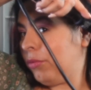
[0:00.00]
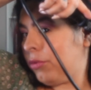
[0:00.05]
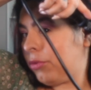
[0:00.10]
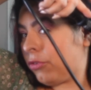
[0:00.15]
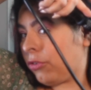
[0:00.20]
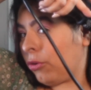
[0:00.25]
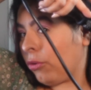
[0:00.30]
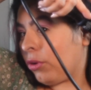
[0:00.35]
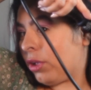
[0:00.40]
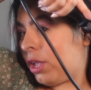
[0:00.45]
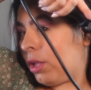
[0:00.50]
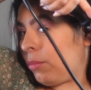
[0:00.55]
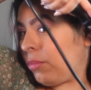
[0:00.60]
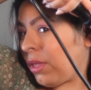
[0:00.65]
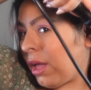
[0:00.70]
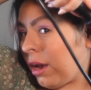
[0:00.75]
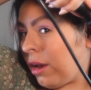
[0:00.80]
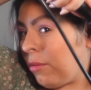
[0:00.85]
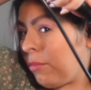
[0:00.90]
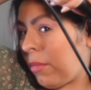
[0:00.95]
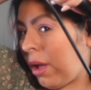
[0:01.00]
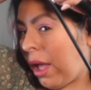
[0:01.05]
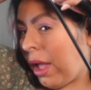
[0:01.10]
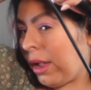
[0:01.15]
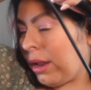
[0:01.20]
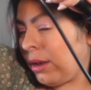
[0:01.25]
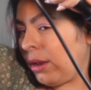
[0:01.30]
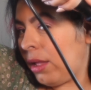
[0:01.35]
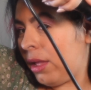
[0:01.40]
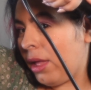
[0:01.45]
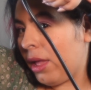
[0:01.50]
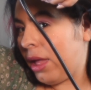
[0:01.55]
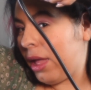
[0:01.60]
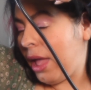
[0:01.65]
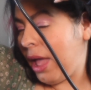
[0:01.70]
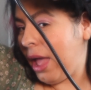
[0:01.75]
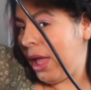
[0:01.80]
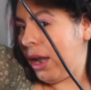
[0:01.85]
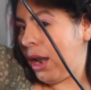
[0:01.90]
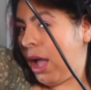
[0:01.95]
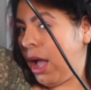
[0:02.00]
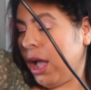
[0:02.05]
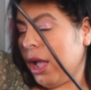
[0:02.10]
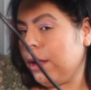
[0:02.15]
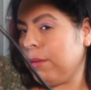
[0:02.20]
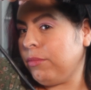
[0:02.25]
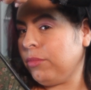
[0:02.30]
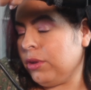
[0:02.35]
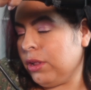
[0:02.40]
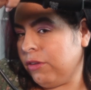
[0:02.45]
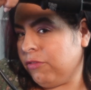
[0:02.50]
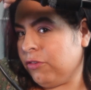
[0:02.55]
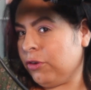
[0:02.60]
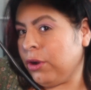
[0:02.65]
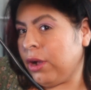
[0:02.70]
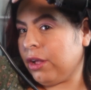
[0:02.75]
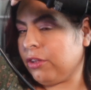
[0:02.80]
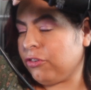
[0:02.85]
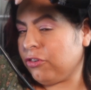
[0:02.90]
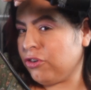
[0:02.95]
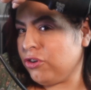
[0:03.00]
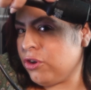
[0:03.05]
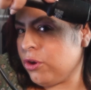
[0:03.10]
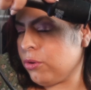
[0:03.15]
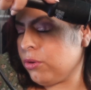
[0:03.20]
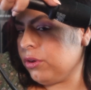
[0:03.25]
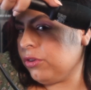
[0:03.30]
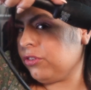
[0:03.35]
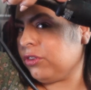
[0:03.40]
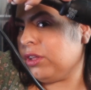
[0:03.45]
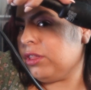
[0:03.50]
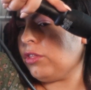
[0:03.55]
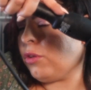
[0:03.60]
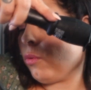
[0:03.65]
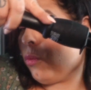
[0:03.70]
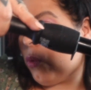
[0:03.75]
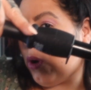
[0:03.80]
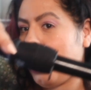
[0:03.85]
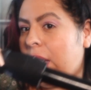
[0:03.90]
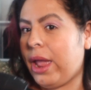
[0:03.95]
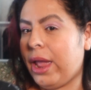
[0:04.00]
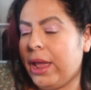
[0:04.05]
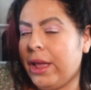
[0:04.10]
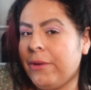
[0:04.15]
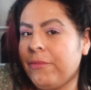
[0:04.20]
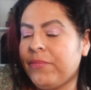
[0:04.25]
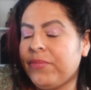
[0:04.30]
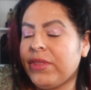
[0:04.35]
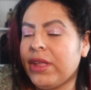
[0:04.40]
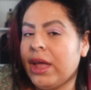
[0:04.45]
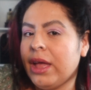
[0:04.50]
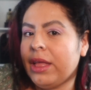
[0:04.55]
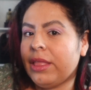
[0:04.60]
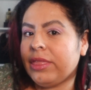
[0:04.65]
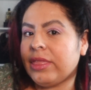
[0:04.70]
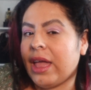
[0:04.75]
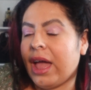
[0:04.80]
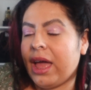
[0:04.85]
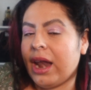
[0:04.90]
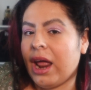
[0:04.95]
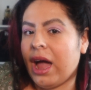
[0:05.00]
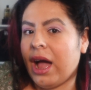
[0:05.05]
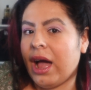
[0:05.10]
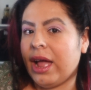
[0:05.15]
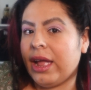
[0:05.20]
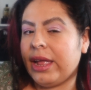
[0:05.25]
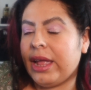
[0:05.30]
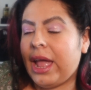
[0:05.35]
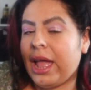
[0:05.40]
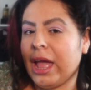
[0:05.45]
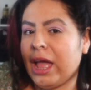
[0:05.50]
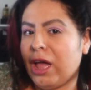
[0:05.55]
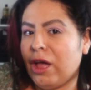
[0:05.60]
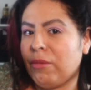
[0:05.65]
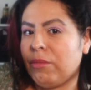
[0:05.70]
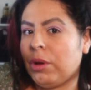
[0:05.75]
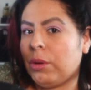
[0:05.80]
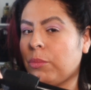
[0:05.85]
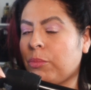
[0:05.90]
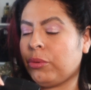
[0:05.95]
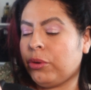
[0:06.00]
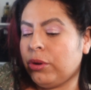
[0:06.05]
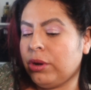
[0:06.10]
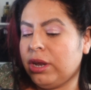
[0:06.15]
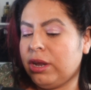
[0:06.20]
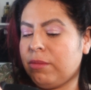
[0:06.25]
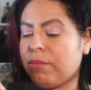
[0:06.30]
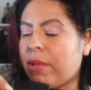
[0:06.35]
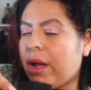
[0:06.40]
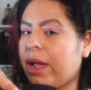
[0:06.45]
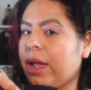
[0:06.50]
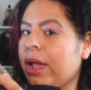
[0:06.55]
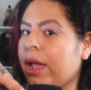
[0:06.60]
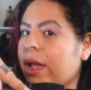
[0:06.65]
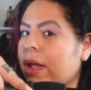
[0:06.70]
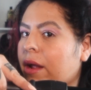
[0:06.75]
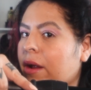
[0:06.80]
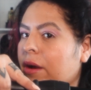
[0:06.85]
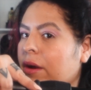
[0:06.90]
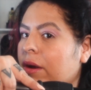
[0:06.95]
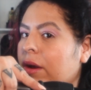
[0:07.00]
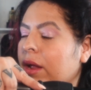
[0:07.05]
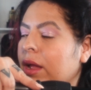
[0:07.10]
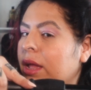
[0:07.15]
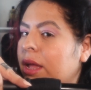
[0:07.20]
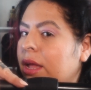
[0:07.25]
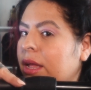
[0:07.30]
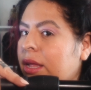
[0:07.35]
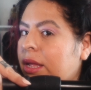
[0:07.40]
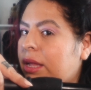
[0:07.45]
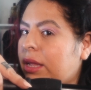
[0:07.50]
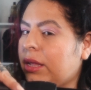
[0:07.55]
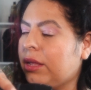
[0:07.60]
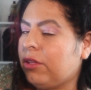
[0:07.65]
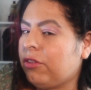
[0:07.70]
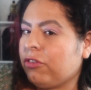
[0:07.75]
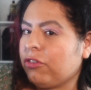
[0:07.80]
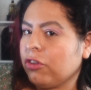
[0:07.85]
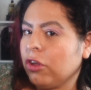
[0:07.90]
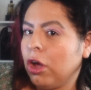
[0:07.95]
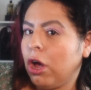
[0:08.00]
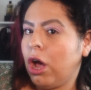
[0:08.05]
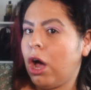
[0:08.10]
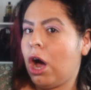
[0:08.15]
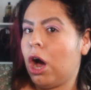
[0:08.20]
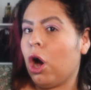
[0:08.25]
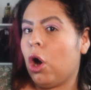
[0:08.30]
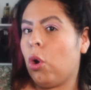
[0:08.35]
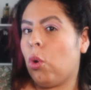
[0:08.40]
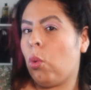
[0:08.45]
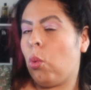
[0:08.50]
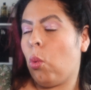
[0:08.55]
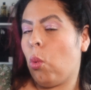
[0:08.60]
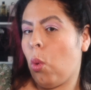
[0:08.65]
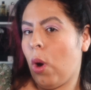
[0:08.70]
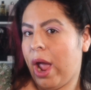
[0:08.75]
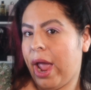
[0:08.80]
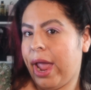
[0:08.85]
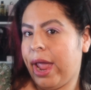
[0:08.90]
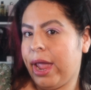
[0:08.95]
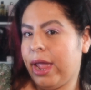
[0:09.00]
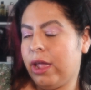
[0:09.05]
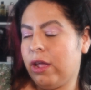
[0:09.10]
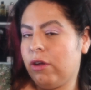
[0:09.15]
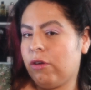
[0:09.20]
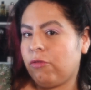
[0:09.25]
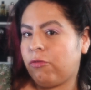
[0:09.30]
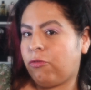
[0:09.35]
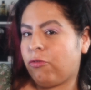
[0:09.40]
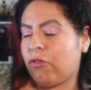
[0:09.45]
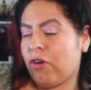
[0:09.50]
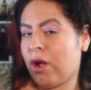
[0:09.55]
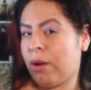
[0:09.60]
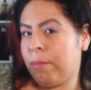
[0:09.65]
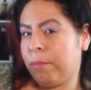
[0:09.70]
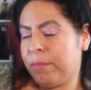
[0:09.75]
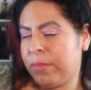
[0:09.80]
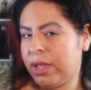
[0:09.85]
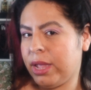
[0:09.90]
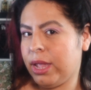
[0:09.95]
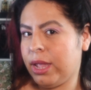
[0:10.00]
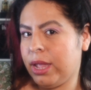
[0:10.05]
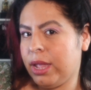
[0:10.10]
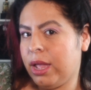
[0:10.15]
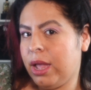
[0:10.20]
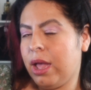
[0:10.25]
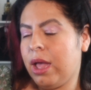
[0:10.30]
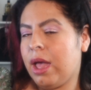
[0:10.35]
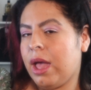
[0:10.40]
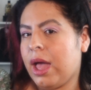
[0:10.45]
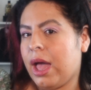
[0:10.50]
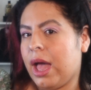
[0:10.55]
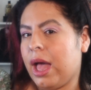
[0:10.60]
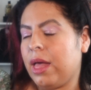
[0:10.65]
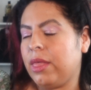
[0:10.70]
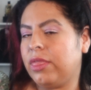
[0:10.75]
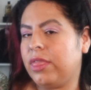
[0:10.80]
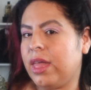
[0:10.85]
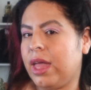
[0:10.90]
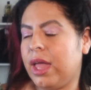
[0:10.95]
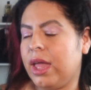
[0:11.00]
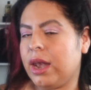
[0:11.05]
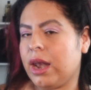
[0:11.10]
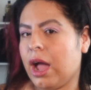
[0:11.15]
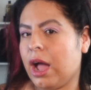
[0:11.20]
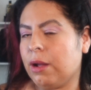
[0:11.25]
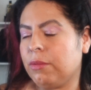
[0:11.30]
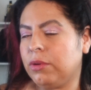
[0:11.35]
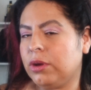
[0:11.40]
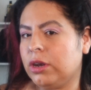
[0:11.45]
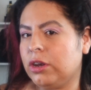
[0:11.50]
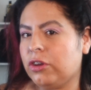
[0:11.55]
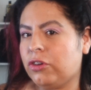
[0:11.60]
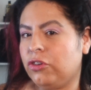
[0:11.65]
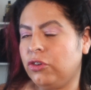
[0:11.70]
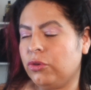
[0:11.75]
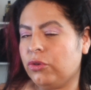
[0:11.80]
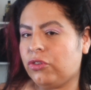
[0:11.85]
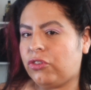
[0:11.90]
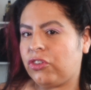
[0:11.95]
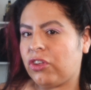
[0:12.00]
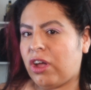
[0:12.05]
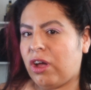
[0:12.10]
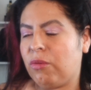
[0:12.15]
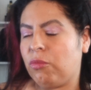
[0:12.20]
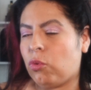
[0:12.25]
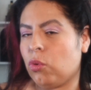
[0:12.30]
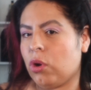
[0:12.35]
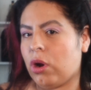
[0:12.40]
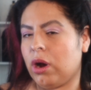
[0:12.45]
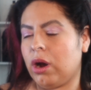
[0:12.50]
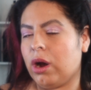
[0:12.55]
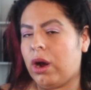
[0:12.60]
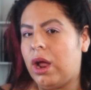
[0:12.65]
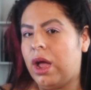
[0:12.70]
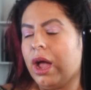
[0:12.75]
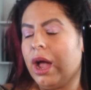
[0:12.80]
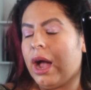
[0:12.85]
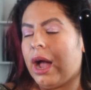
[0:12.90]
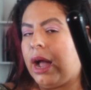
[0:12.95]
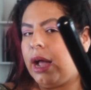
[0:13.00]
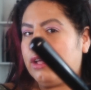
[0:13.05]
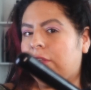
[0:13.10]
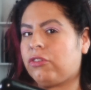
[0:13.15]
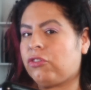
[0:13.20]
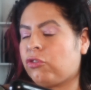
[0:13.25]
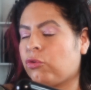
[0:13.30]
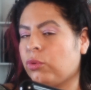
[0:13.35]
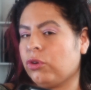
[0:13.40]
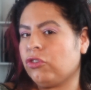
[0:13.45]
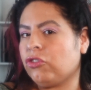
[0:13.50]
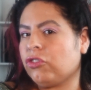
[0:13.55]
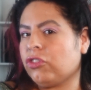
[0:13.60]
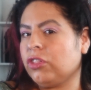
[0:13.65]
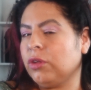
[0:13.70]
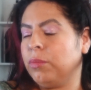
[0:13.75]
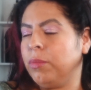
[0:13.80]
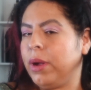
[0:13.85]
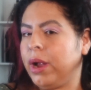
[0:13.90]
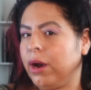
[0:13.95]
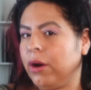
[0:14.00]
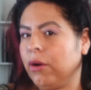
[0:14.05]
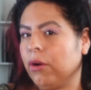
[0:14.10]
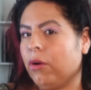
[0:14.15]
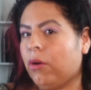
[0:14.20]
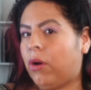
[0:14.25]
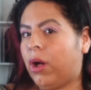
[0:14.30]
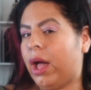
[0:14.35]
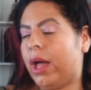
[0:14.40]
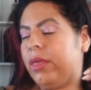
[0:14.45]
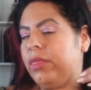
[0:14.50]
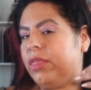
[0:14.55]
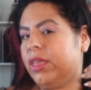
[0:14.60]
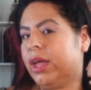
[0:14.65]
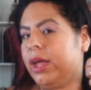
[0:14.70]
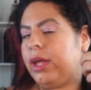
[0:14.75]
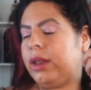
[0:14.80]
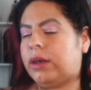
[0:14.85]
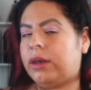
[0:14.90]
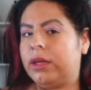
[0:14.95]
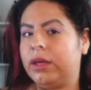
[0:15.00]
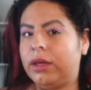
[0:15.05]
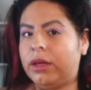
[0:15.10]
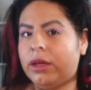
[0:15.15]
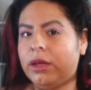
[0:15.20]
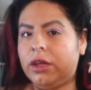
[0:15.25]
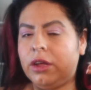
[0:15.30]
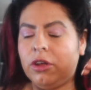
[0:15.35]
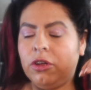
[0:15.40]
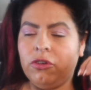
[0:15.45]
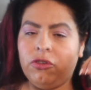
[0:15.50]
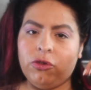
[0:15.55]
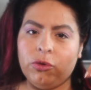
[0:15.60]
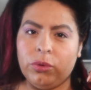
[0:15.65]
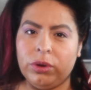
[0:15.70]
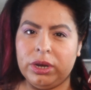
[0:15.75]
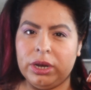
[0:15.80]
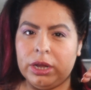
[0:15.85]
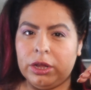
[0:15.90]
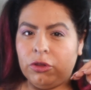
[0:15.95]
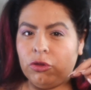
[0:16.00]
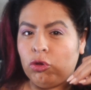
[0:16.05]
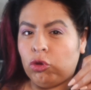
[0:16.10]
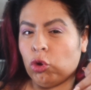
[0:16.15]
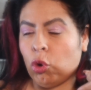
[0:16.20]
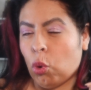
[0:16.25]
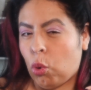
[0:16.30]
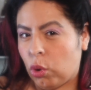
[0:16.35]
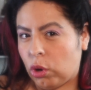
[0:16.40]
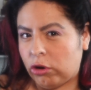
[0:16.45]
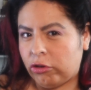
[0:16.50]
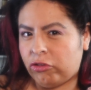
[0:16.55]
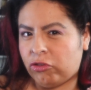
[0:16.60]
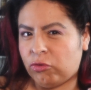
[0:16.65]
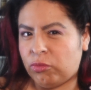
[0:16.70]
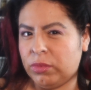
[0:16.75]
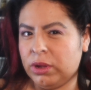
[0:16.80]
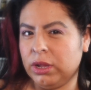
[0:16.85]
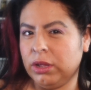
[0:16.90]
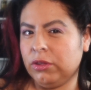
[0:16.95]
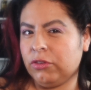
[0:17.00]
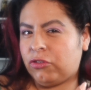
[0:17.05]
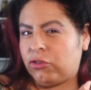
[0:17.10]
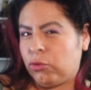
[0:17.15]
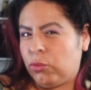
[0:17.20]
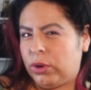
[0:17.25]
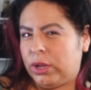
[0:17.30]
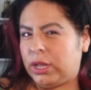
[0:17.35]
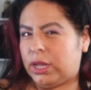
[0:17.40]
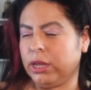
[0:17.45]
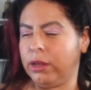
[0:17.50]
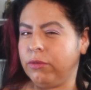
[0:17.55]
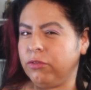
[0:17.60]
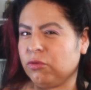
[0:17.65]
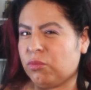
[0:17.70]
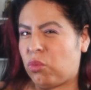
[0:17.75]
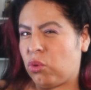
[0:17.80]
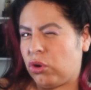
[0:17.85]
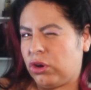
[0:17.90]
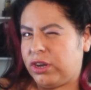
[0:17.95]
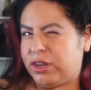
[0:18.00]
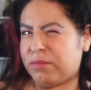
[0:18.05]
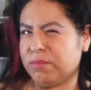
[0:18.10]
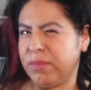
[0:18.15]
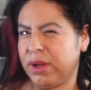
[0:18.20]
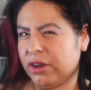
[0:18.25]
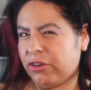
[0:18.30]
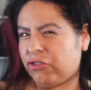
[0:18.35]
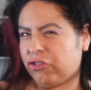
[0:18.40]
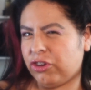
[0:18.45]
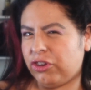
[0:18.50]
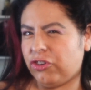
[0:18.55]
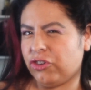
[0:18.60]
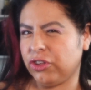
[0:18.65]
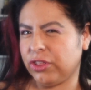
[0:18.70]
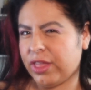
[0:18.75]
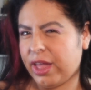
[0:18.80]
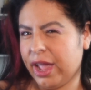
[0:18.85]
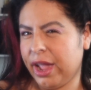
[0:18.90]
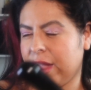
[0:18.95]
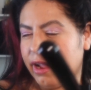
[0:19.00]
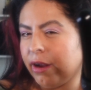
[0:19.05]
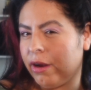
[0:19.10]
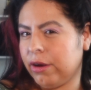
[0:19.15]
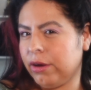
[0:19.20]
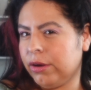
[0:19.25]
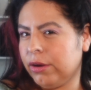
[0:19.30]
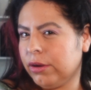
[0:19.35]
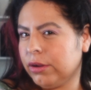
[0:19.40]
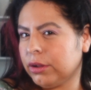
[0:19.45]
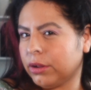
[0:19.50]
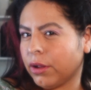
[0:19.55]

So keep that in mind. And if you guys are noticing, the way that I am putting my hair is away from me, and then I'm gonna do some where I switch the barrel and then doing it towards me so it gives more dimension to the hair.